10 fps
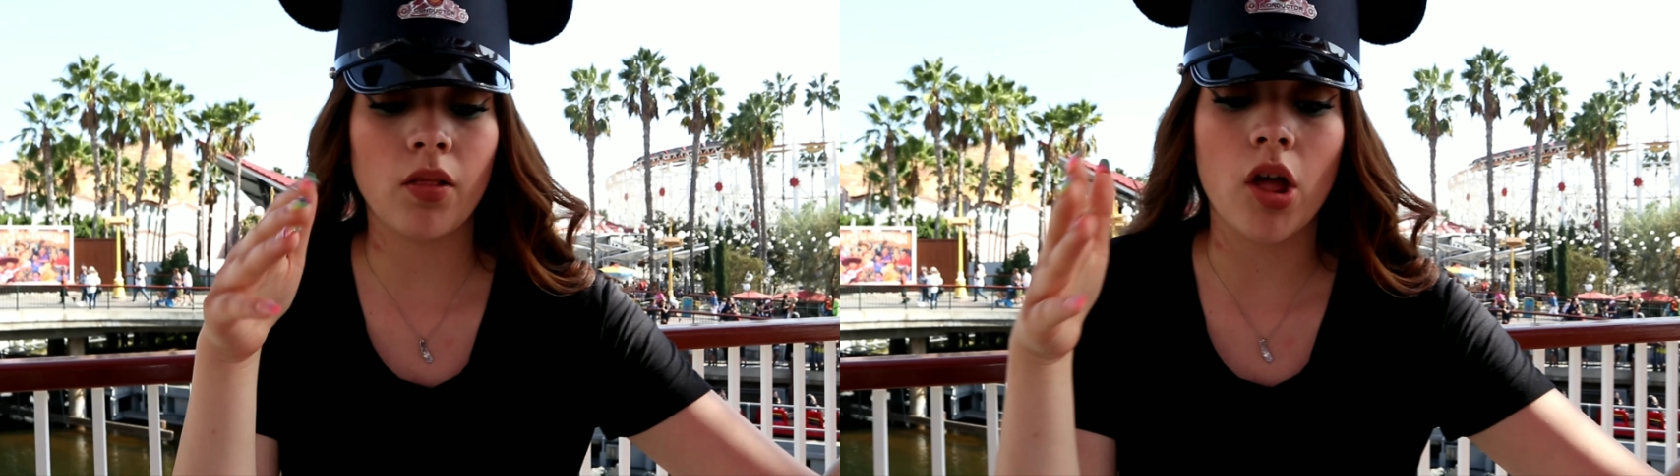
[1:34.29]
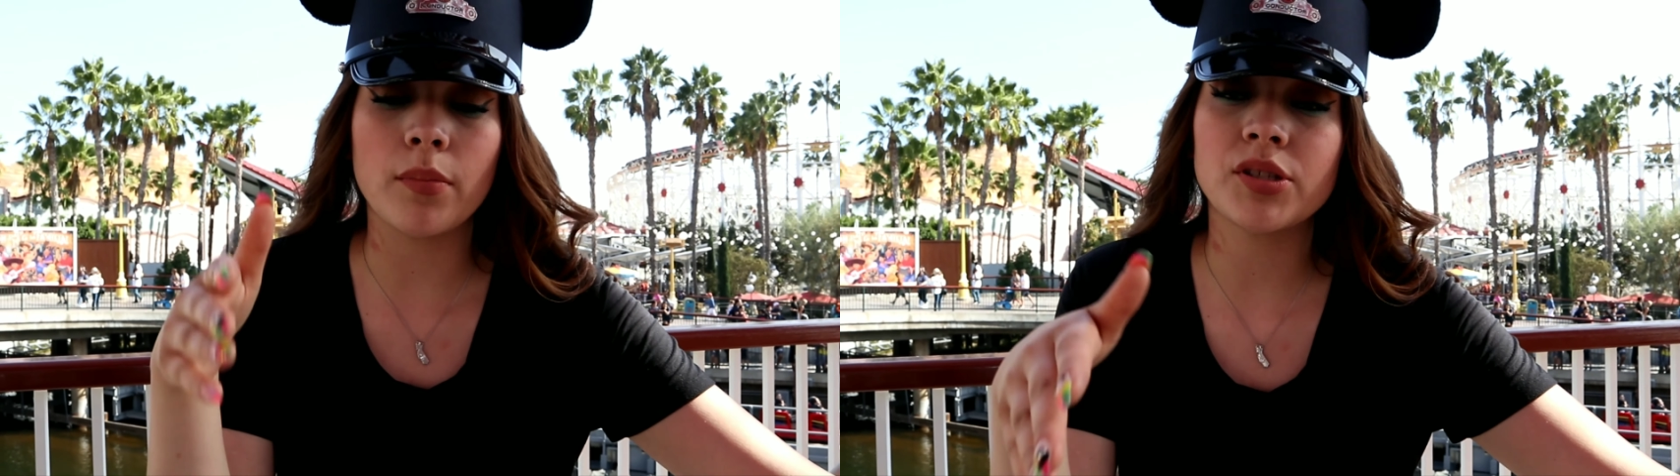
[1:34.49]

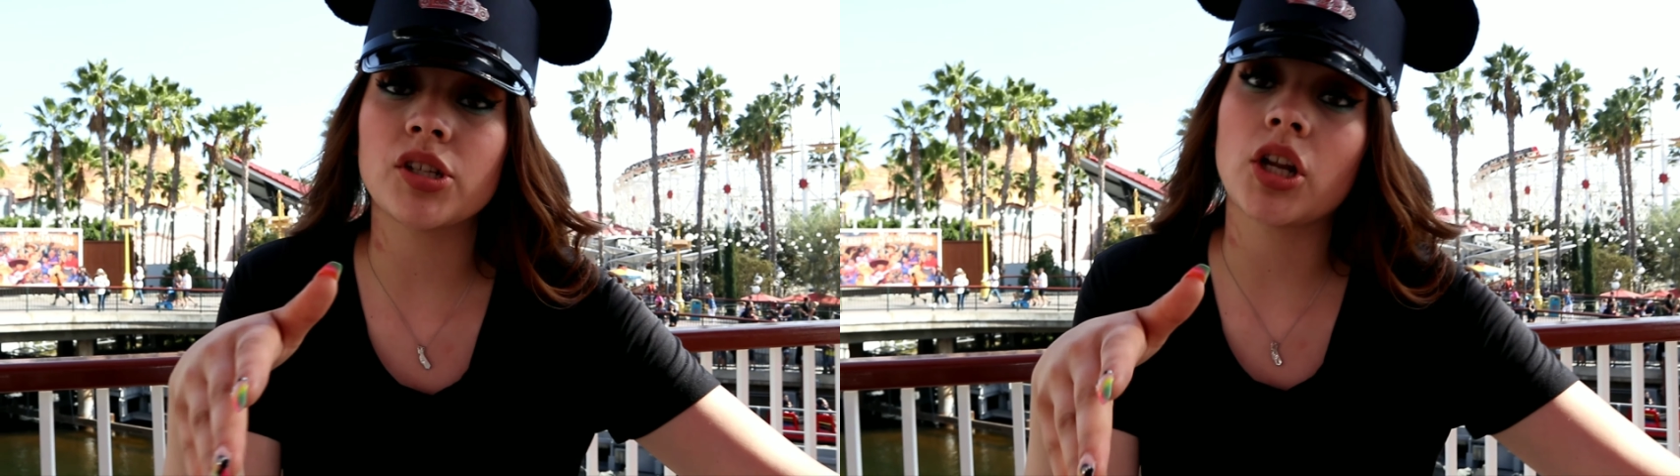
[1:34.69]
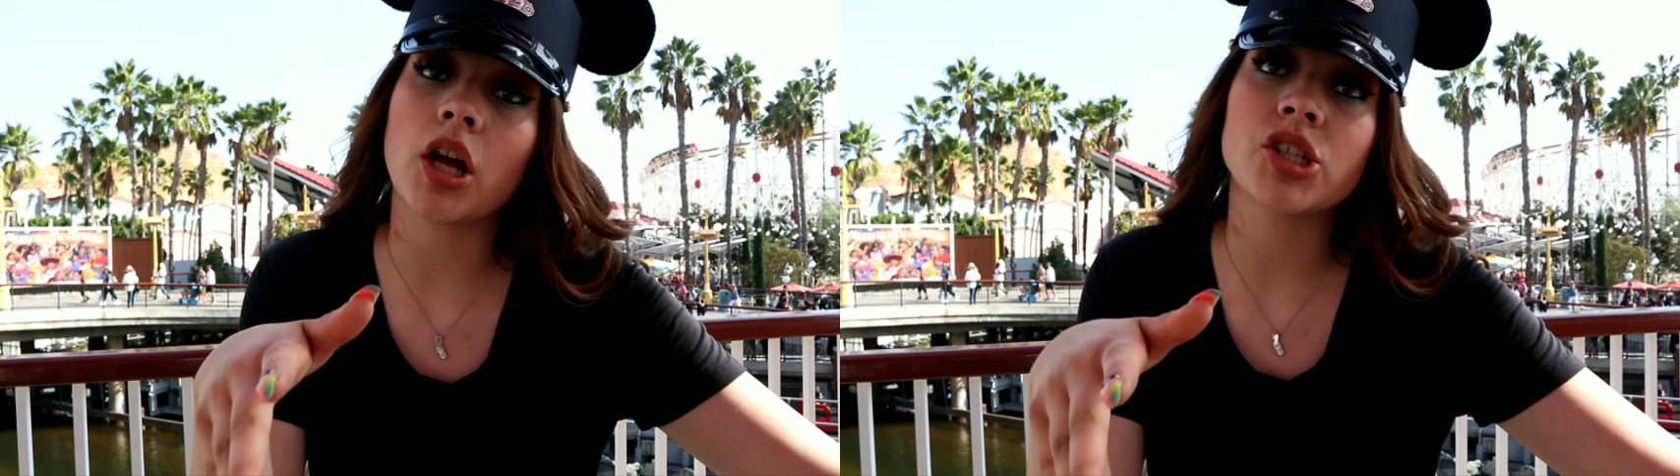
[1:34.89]

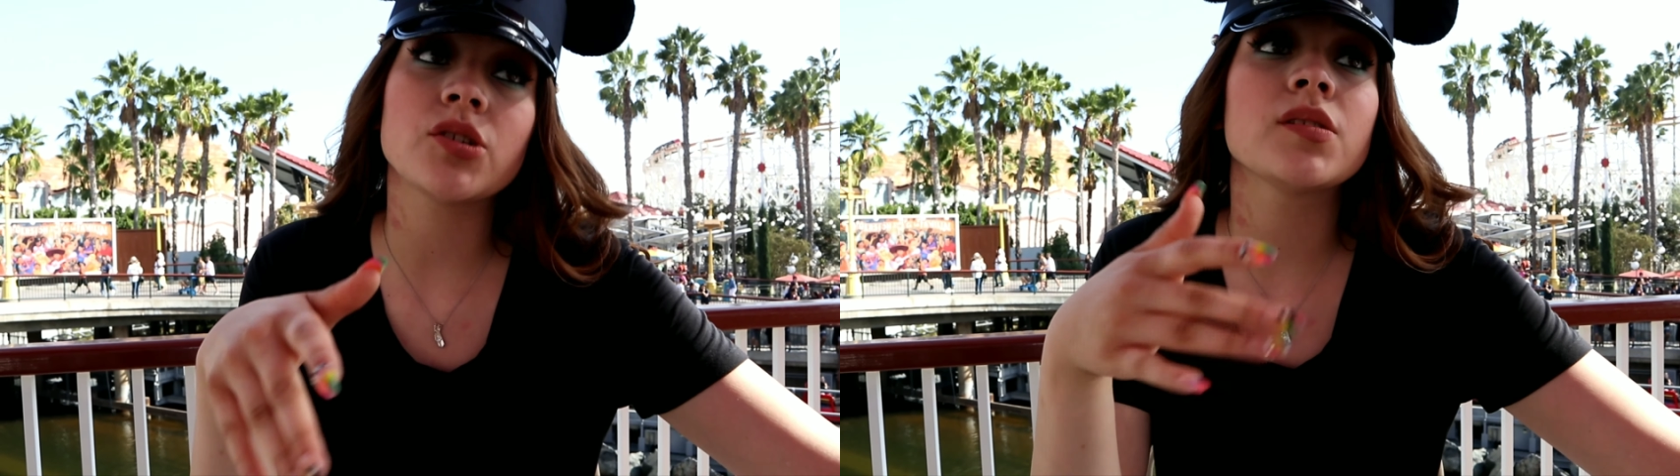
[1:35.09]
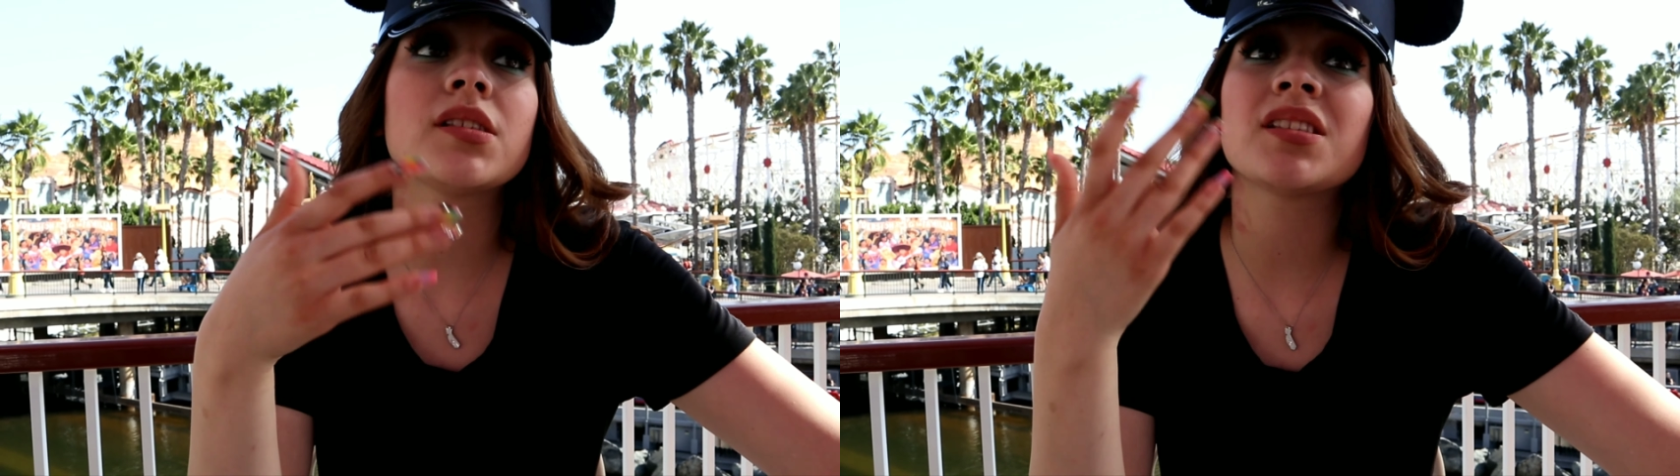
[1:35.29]
lobster
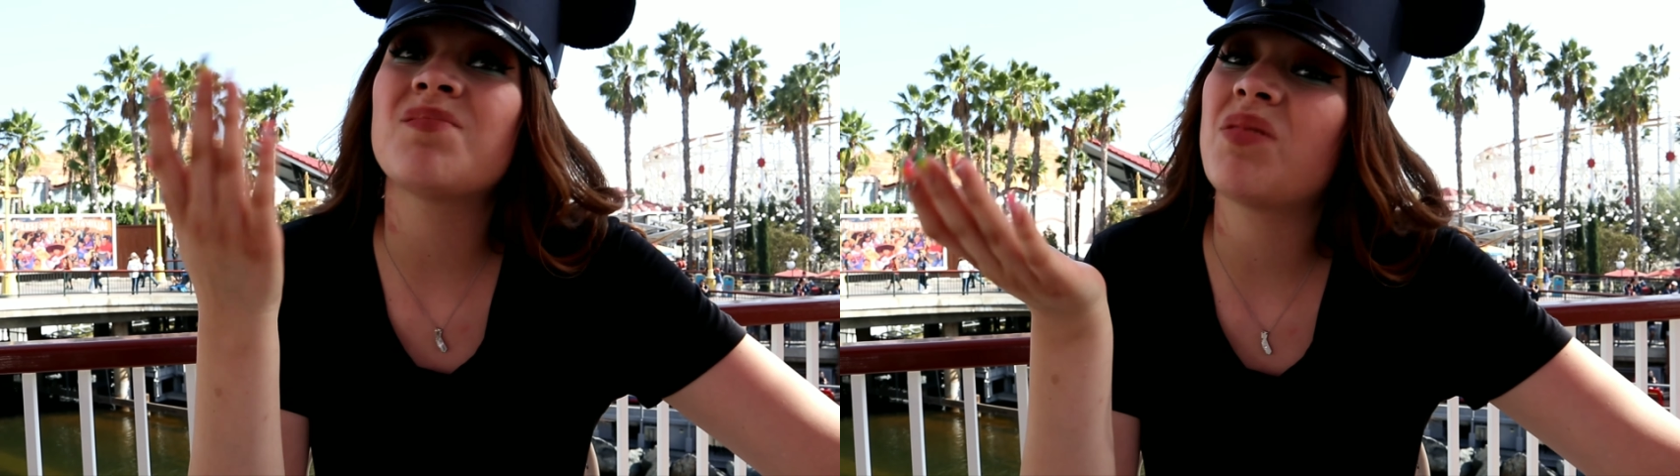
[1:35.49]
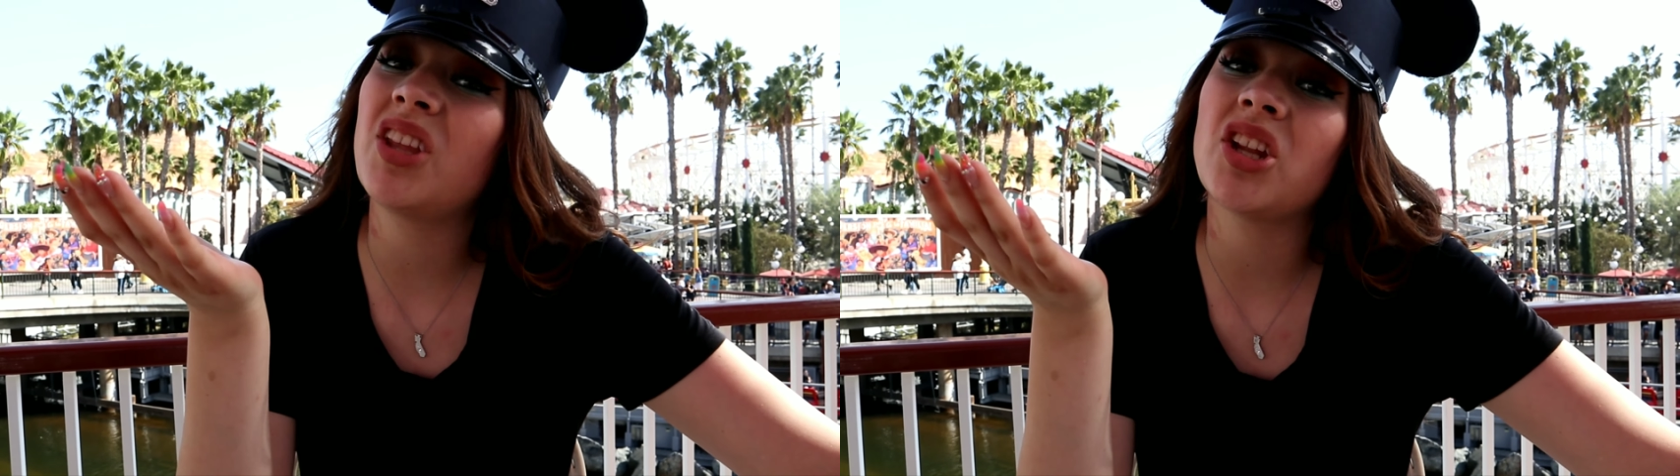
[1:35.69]
nachos,
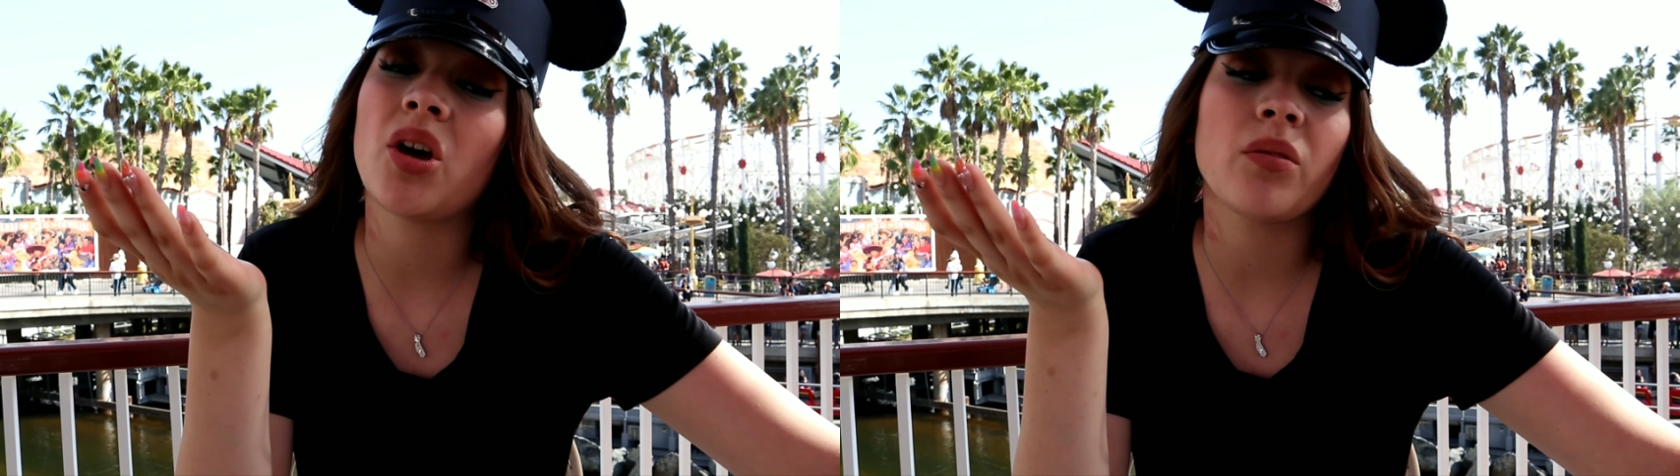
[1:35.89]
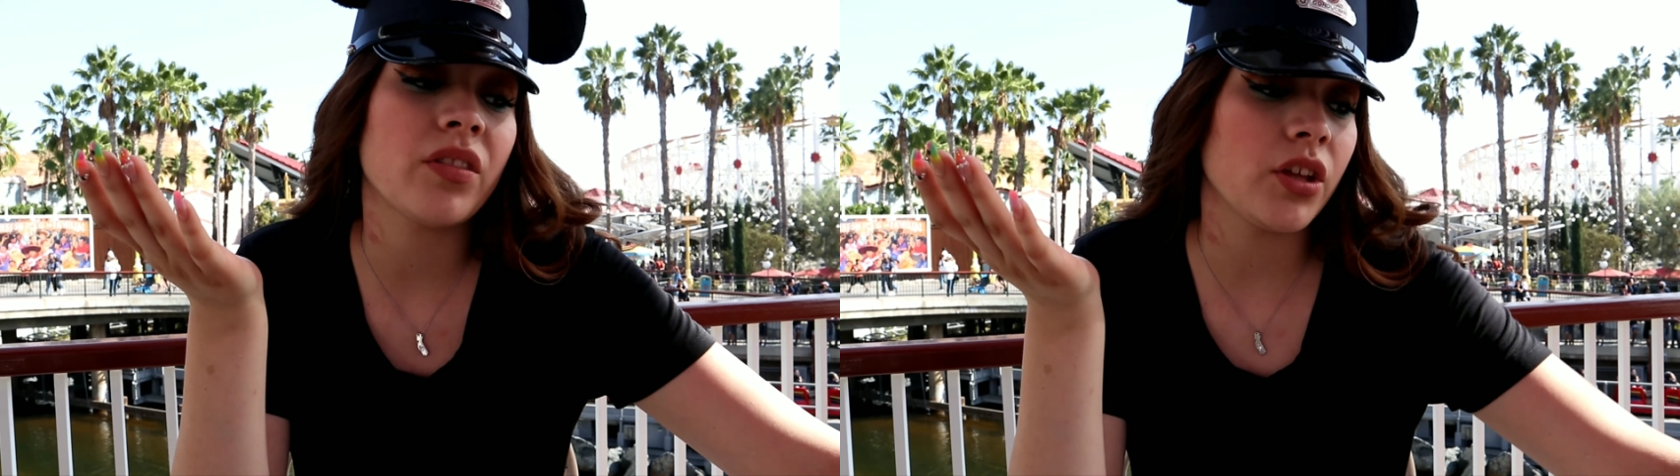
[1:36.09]
you
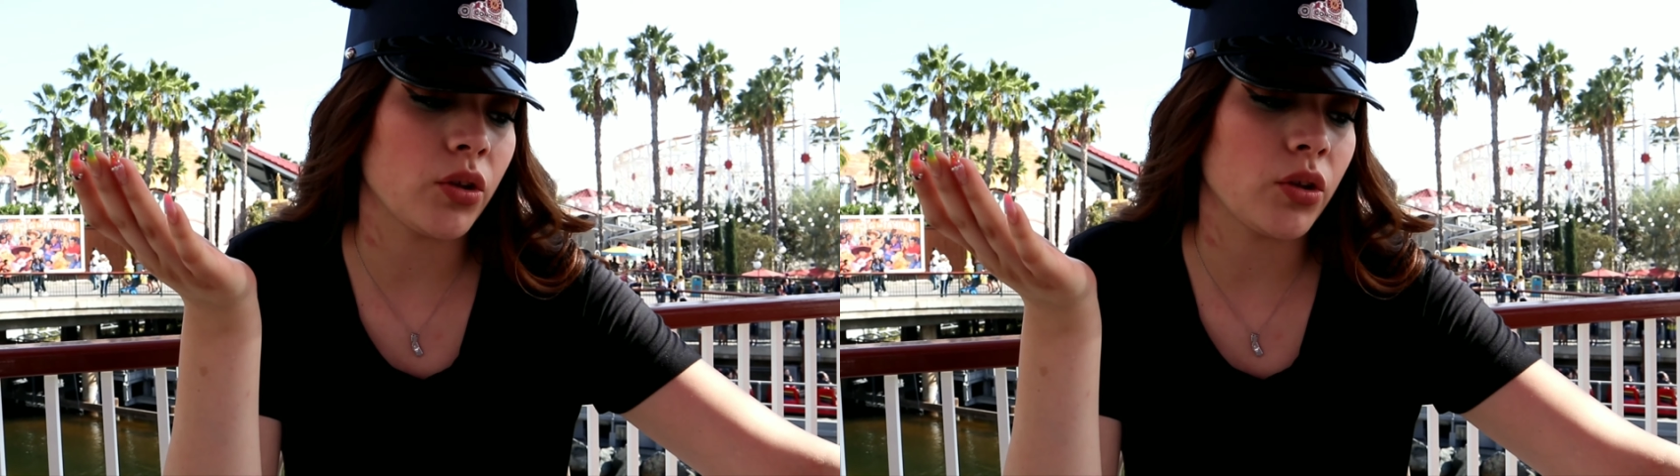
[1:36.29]
know.